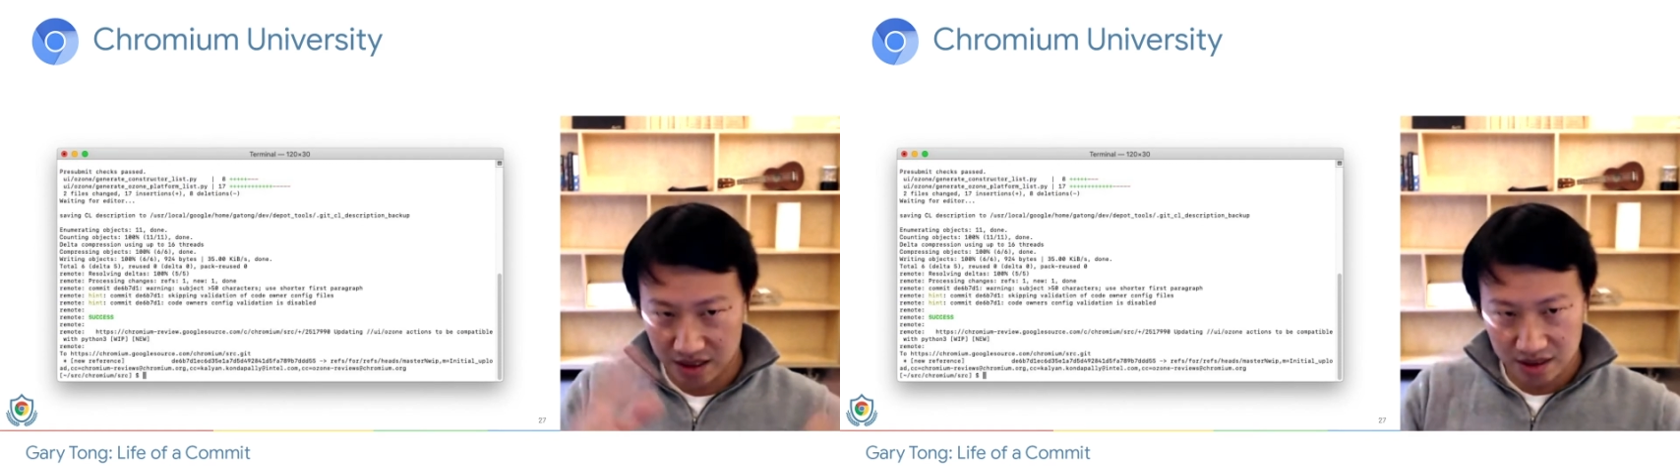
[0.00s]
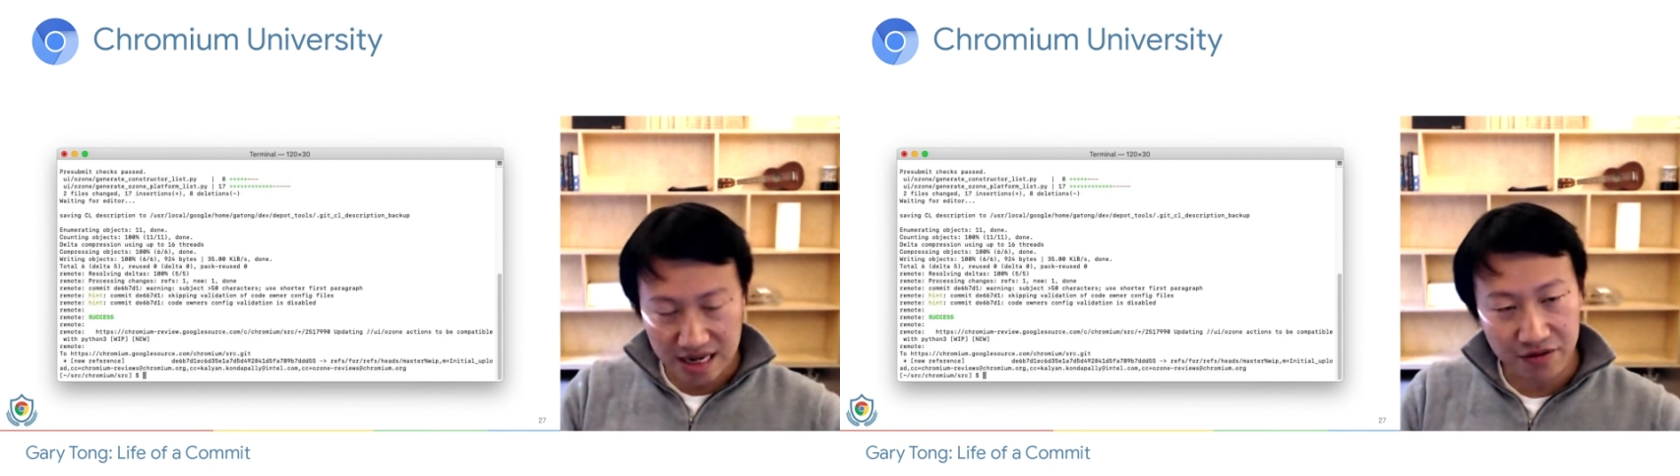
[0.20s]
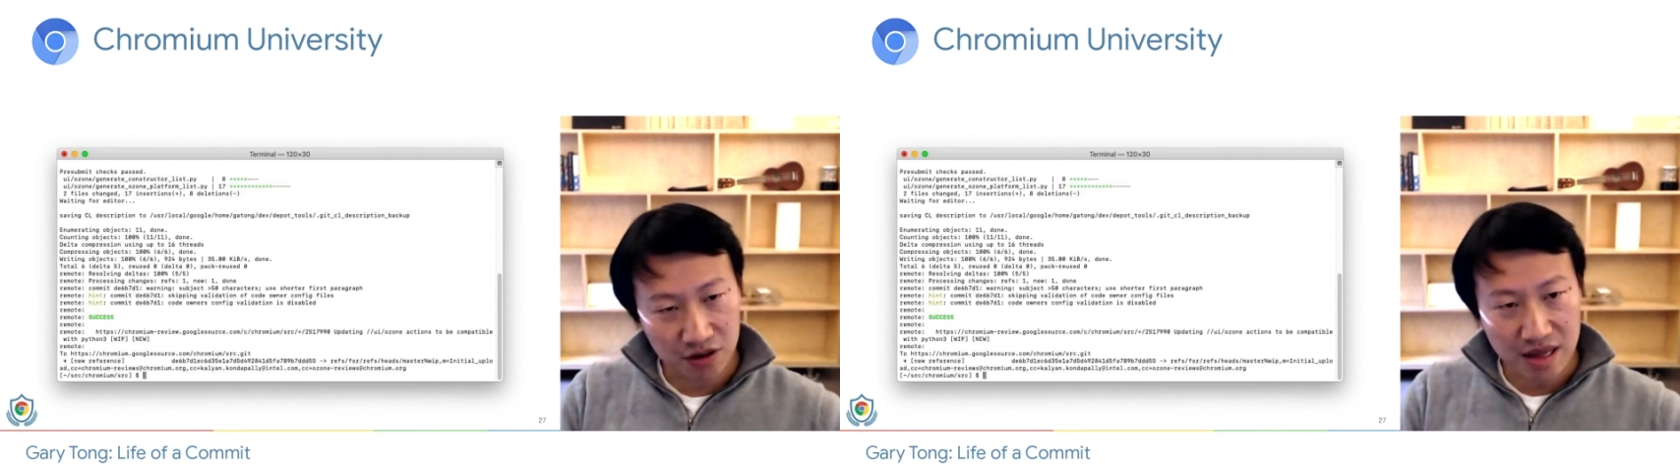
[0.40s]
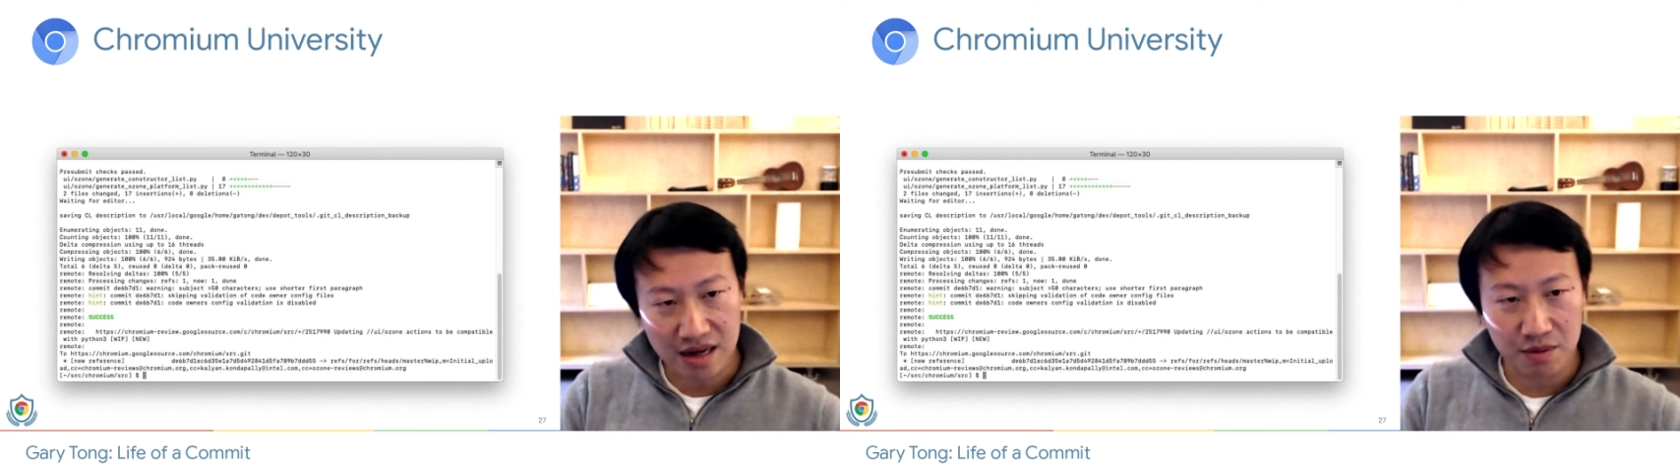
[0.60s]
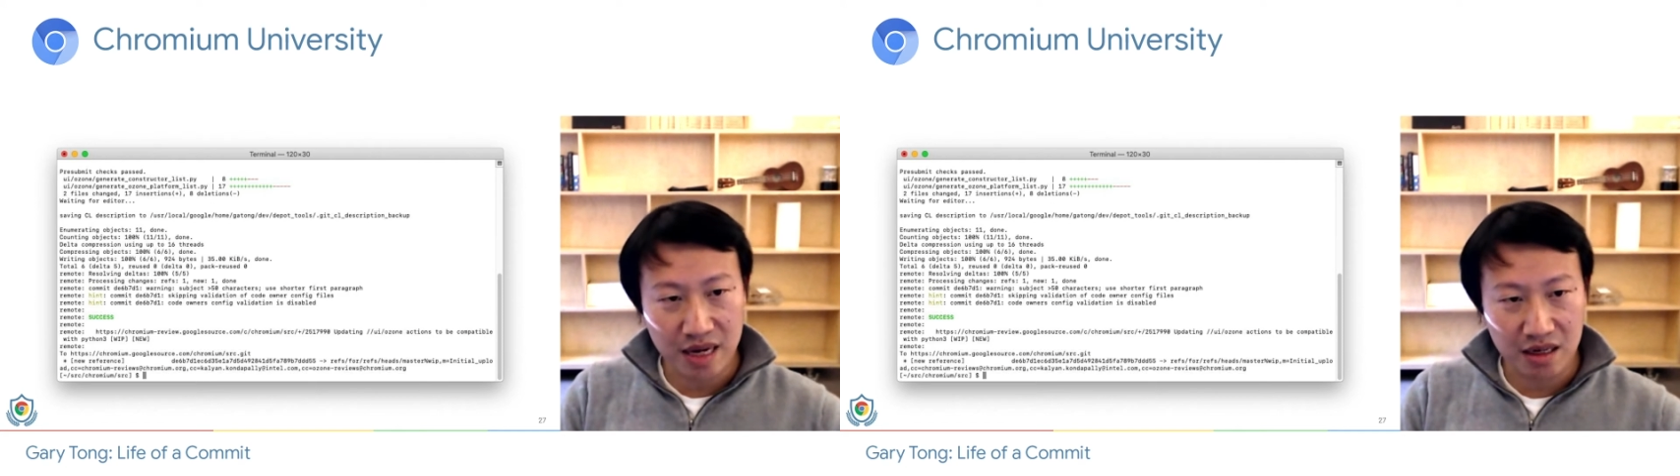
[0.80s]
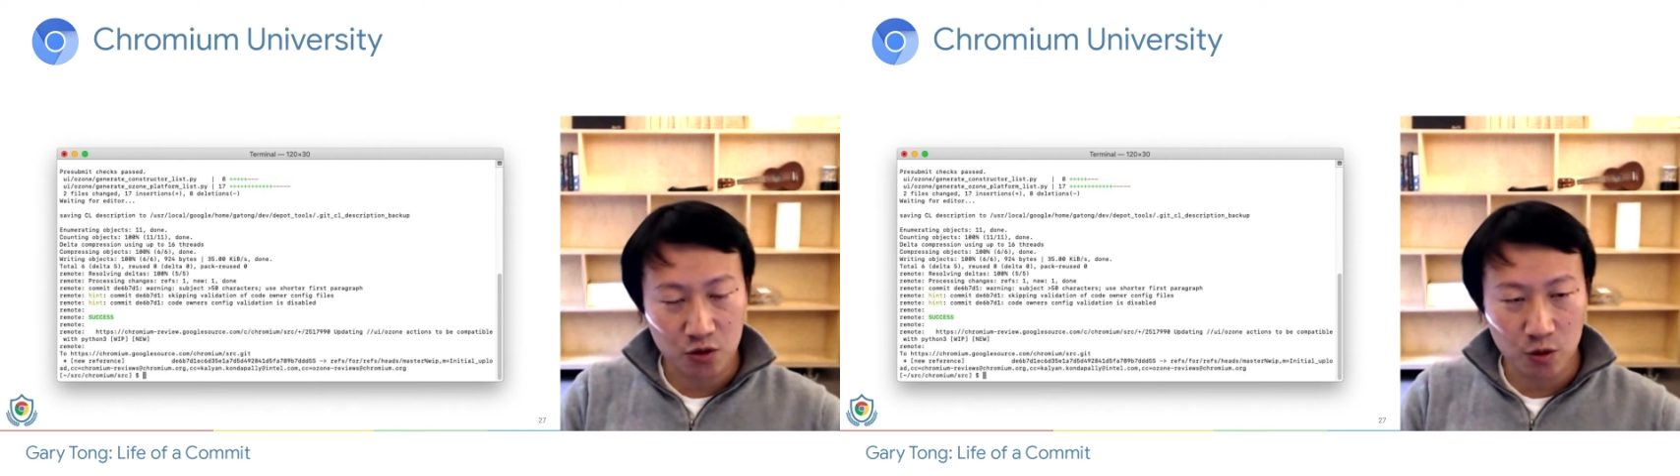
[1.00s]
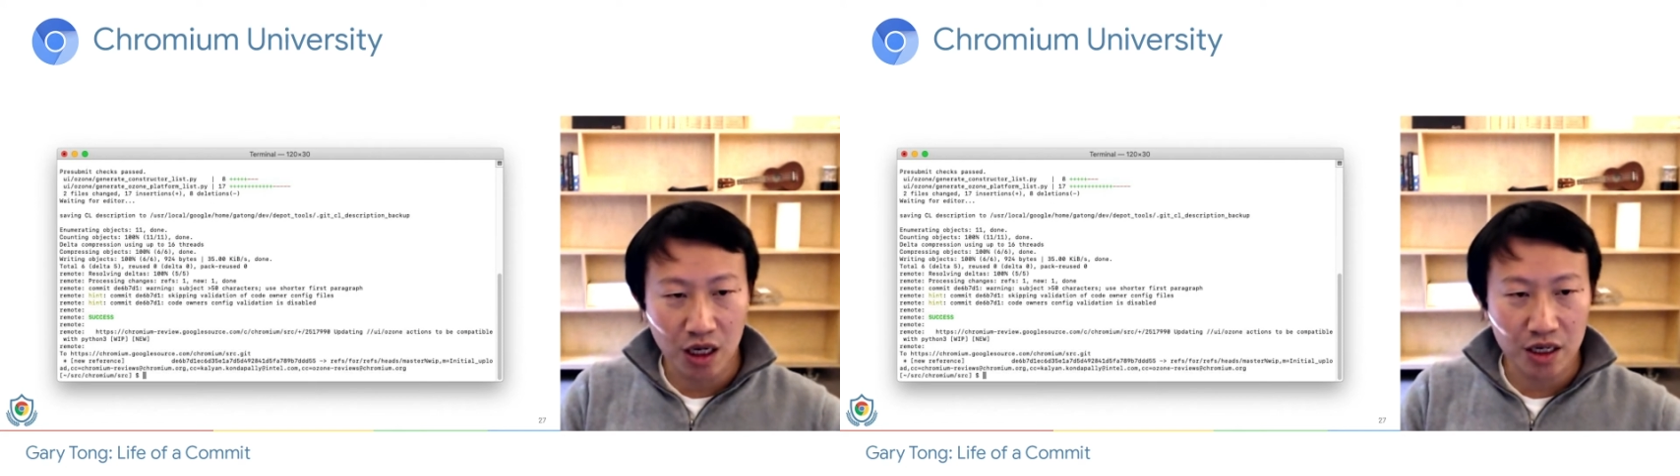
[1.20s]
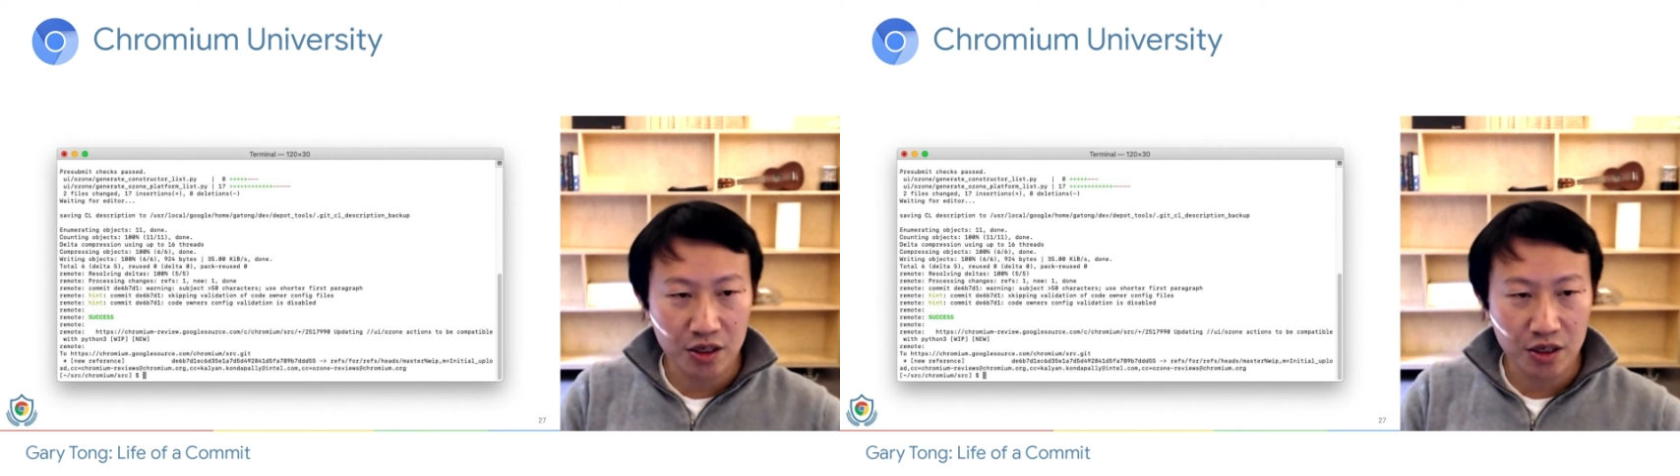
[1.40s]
is after that command is run.